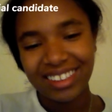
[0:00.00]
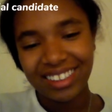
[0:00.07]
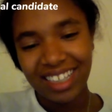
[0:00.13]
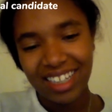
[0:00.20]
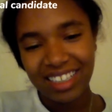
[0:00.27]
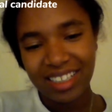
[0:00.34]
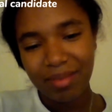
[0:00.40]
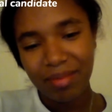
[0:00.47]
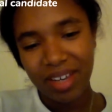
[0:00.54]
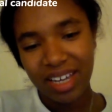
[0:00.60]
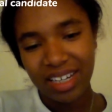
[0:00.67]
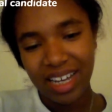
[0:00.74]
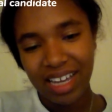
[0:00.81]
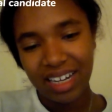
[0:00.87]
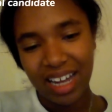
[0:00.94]
is Sainat Aman
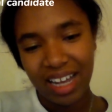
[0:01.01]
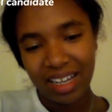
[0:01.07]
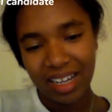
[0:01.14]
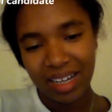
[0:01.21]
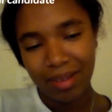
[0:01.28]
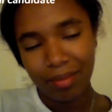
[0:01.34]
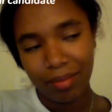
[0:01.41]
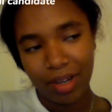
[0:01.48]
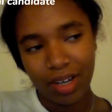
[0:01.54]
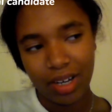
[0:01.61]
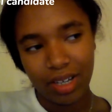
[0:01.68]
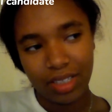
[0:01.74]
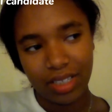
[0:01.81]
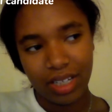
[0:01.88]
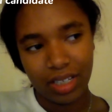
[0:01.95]
and I am
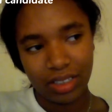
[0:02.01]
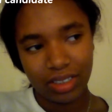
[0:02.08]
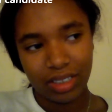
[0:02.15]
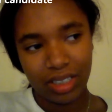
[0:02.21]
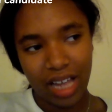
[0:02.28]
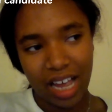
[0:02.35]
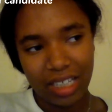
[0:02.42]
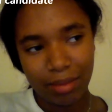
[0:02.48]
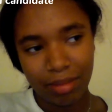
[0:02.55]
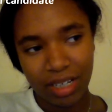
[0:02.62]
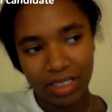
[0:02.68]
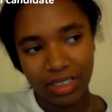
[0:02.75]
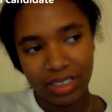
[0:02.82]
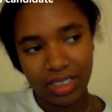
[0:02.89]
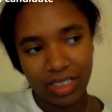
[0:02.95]
uh, the class
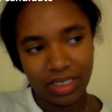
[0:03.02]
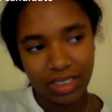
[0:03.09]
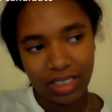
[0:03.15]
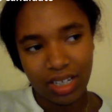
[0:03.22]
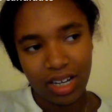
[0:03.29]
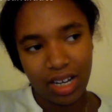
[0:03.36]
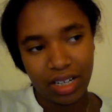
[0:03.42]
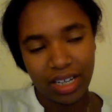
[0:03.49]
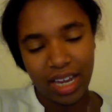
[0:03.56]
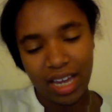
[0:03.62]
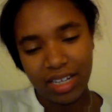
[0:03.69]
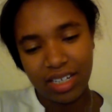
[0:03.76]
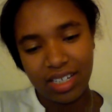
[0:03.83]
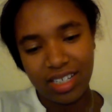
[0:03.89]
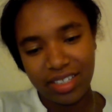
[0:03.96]
president uh,
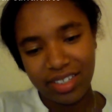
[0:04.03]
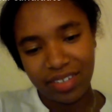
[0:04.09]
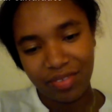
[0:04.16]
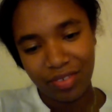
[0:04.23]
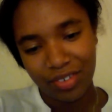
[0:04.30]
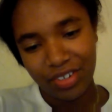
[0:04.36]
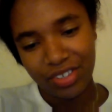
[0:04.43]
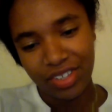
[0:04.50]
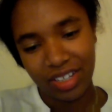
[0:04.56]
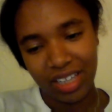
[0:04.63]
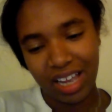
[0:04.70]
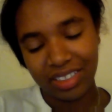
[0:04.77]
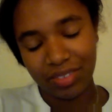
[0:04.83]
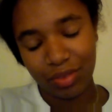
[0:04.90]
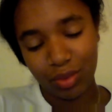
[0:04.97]
candidate for the
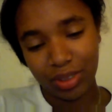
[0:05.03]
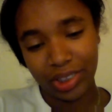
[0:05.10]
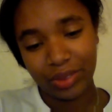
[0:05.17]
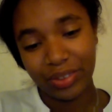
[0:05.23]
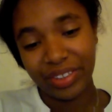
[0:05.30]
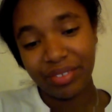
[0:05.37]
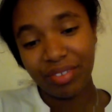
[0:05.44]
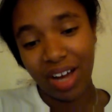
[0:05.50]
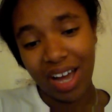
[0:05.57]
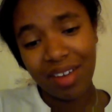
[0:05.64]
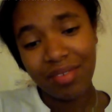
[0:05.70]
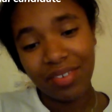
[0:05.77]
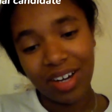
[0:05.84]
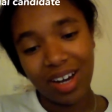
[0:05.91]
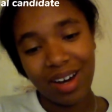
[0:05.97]
class of
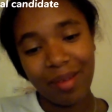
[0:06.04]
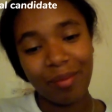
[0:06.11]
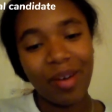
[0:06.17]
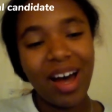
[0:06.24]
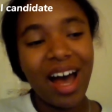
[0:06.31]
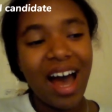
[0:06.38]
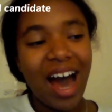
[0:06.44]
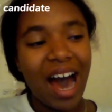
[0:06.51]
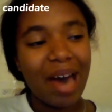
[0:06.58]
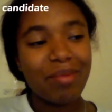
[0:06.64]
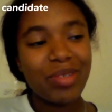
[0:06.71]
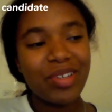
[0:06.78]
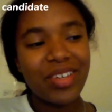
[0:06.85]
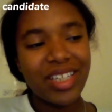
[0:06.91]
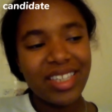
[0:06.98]
2025. Um, I'm
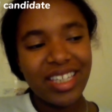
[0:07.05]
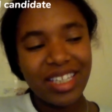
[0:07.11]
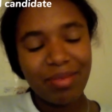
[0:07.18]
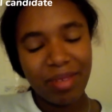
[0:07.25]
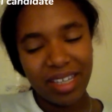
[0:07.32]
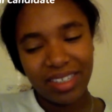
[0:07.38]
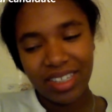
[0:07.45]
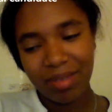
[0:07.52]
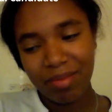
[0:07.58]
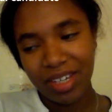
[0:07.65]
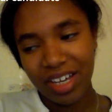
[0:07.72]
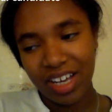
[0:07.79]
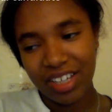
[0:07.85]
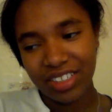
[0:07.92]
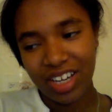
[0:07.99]
doing this mainly
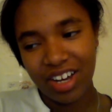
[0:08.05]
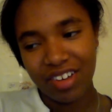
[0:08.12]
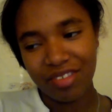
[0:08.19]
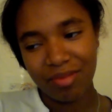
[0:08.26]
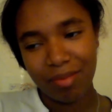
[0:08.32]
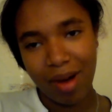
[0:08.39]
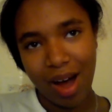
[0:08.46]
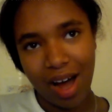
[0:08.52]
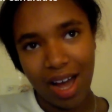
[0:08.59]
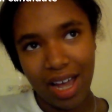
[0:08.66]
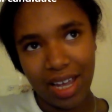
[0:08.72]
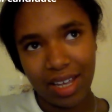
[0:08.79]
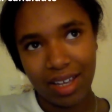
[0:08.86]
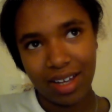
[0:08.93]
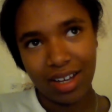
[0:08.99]
because of
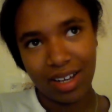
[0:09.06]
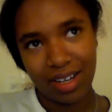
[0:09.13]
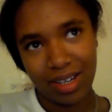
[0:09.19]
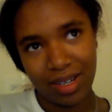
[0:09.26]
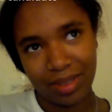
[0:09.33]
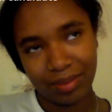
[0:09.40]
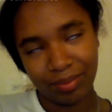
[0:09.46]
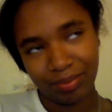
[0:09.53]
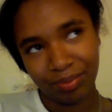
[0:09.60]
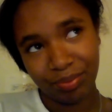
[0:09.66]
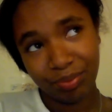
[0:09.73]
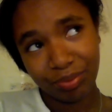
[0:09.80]
my um,